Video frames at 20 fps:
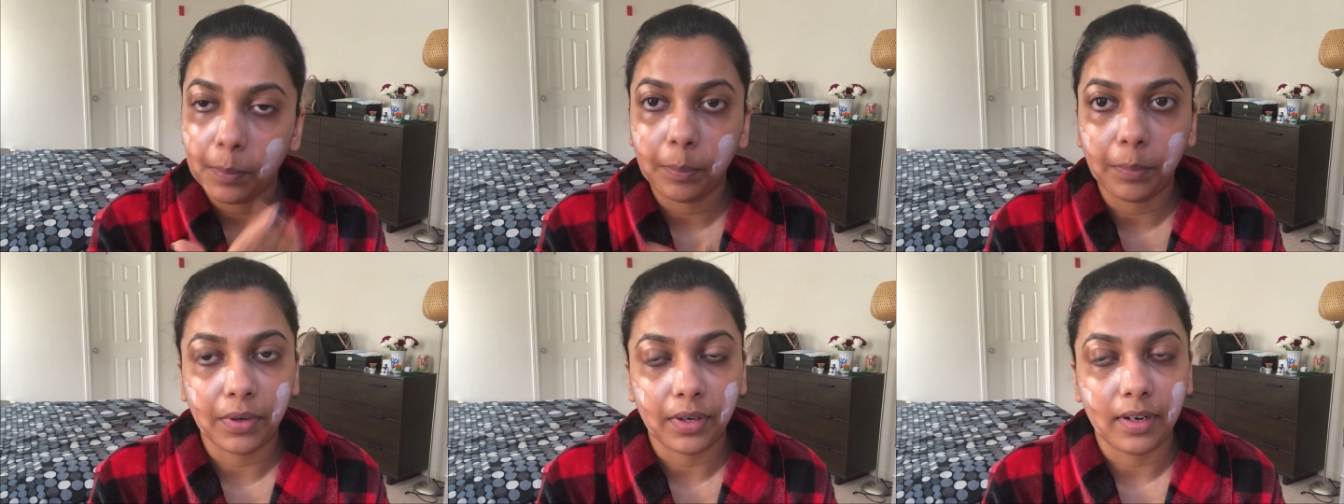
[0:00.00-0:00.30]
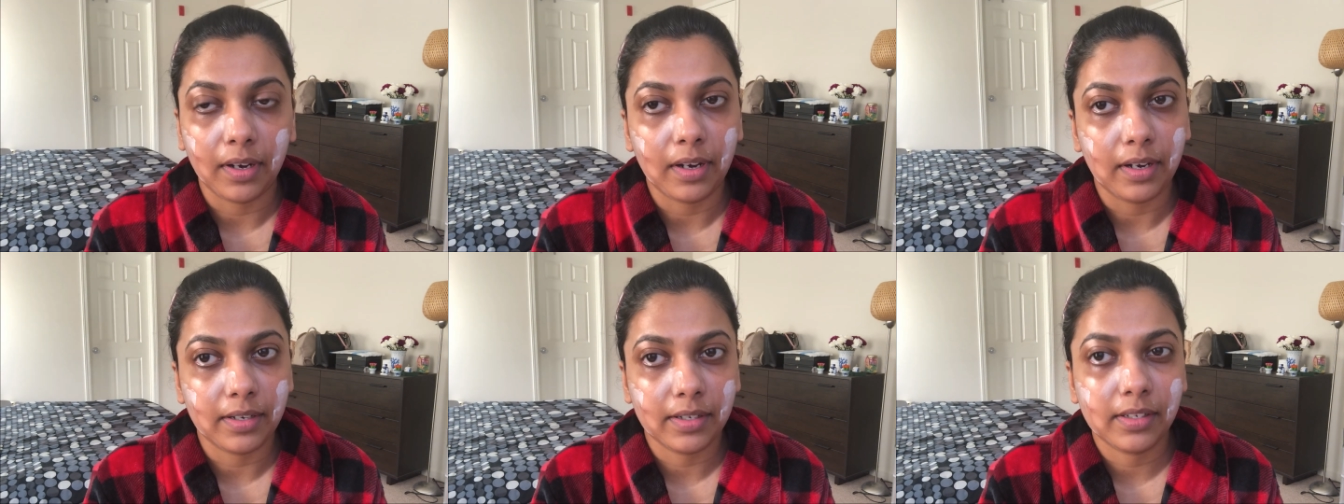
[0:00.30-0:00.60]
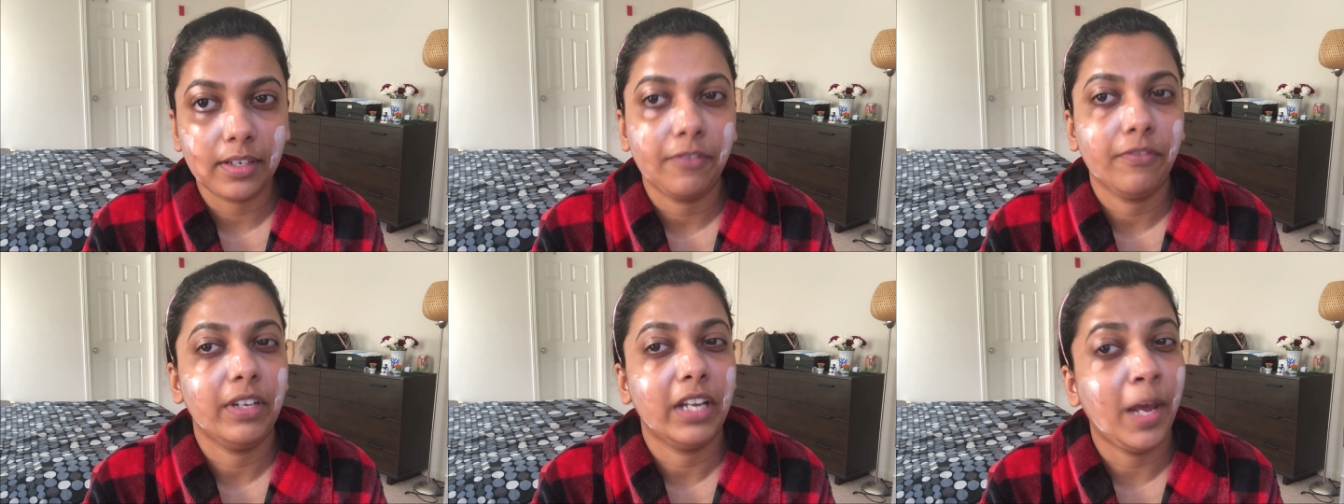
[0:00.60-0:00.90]

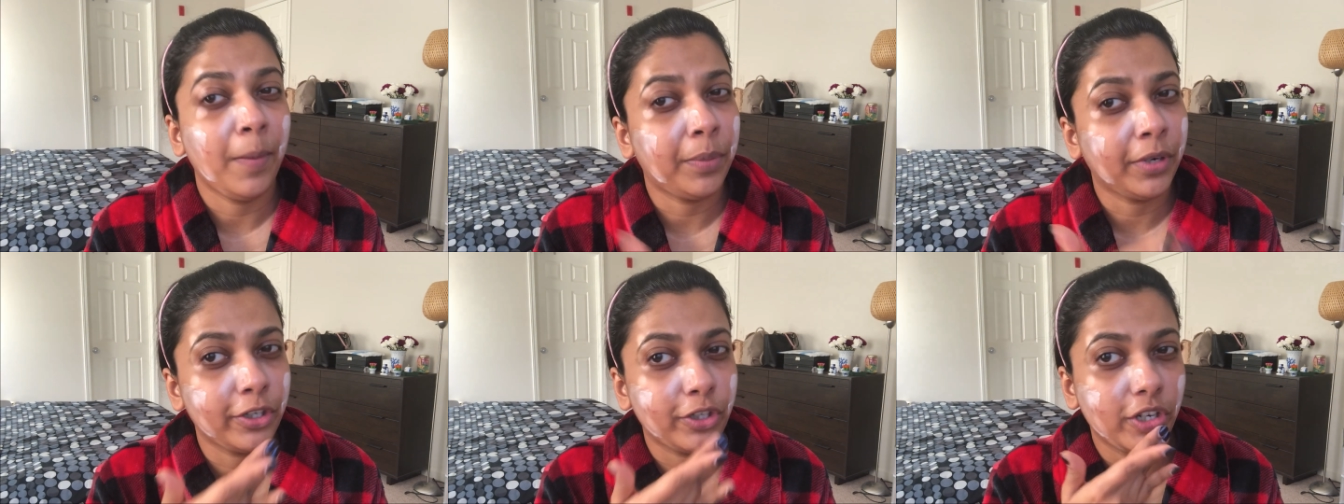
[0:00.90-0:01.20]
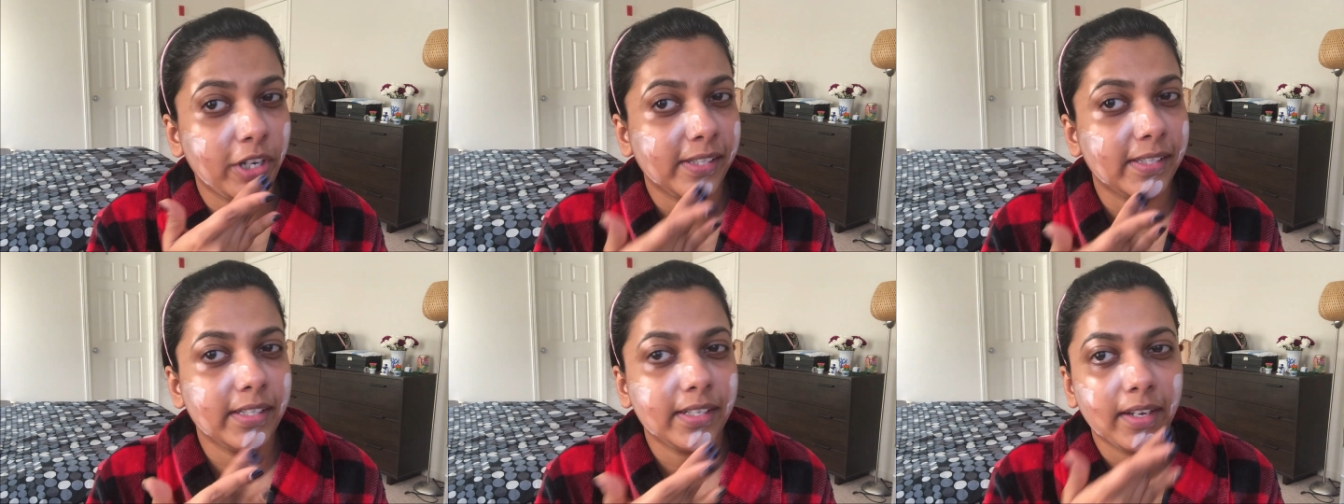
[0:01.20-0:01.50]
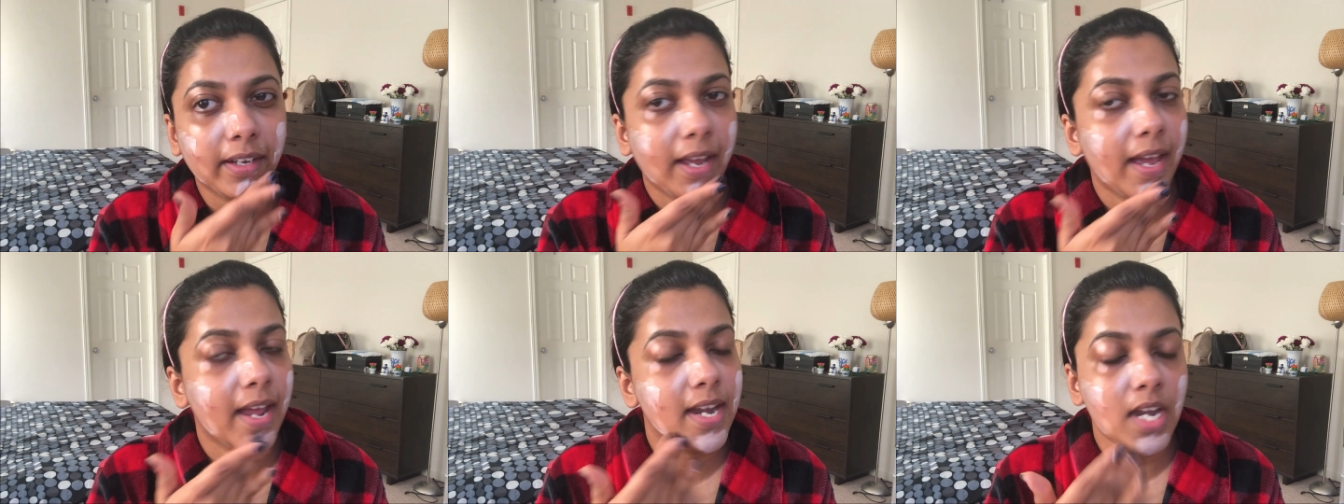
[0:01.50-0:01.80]
But will I purchase it
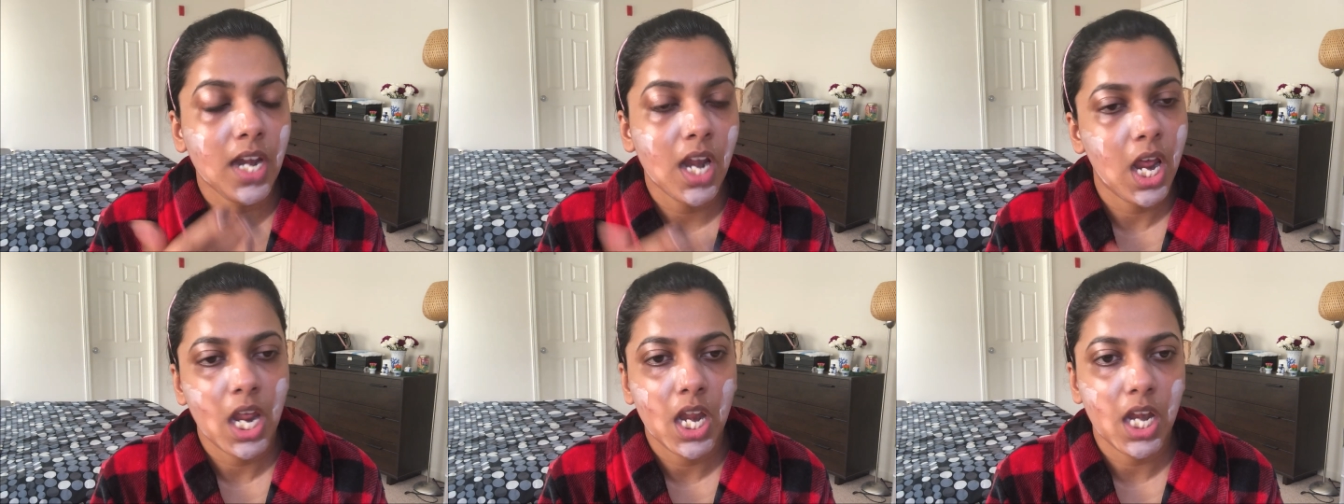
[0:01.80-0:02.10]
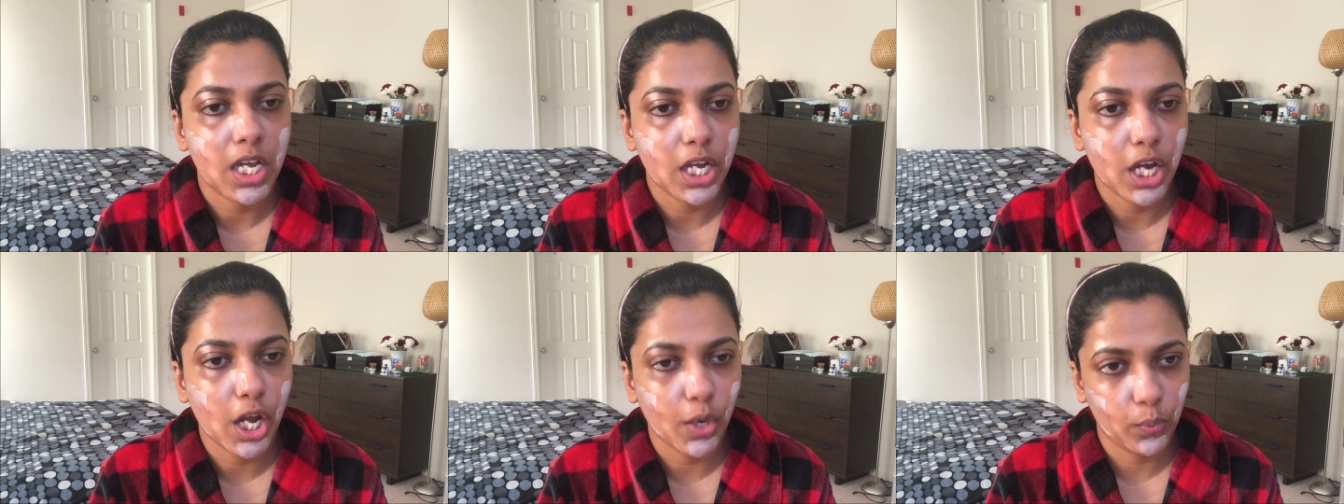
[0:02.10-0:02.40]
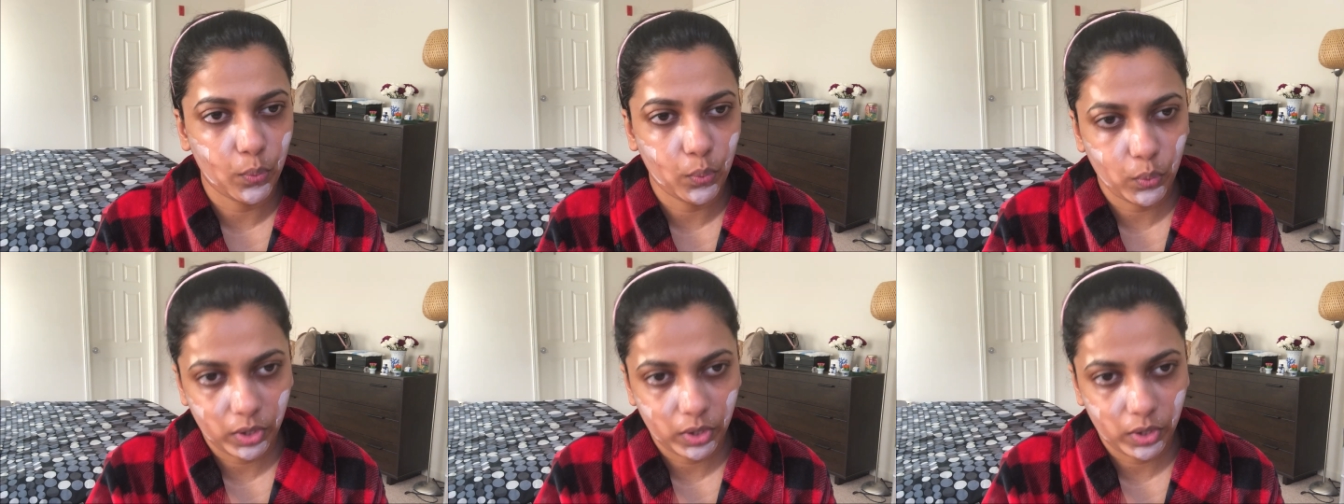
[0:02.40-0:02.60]
again? Yeah.